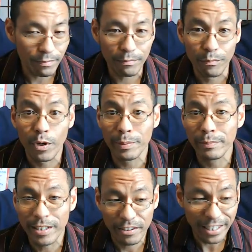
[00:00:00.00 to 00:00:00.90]
more
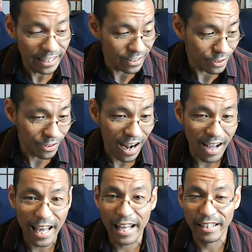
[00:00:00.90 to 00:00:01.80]
people are reading the
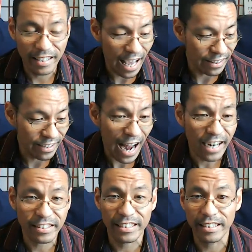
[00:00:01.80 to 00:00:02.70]
Torah and they're
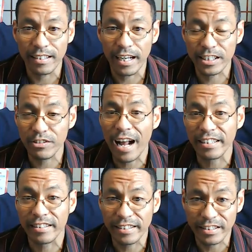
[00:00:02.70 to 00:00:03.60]
actually
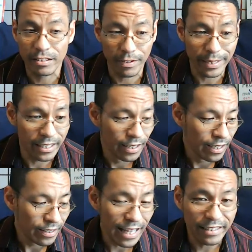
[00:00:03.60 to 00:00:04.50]
extracting lessons from it
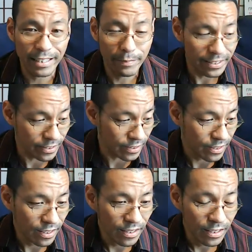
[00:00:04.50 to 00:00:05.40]
that they missed
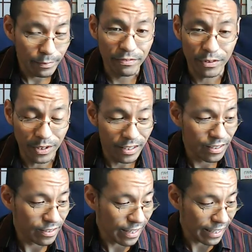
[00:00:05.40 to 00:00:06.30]

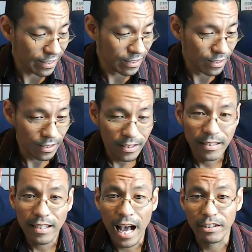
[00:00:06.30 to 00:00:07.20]
before, like
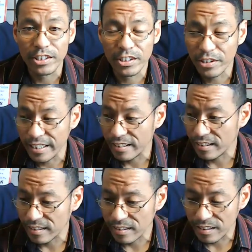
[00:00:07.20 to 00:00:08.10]
how to treat
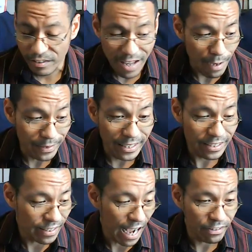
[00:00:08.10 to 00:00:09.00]
your
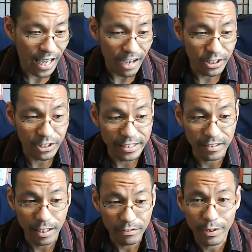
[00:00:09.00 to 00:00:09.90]
family, or how to treat
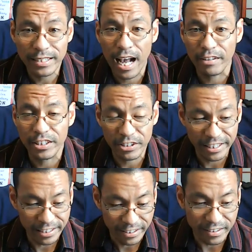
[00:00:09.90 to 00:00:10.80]
your loved ones, how to
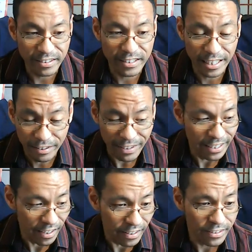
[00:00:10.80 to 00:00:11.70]
treat your
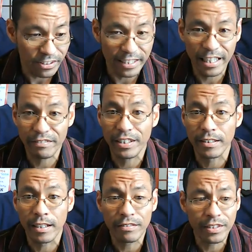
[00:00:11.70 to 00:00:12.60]
significant others so that they feel
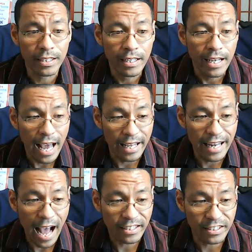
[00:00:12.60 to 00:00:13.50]
loved
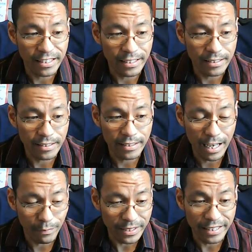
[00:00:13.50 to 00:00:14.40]
and actually
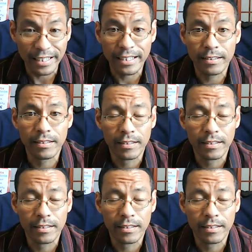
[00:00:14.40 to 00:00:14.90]
get what they need,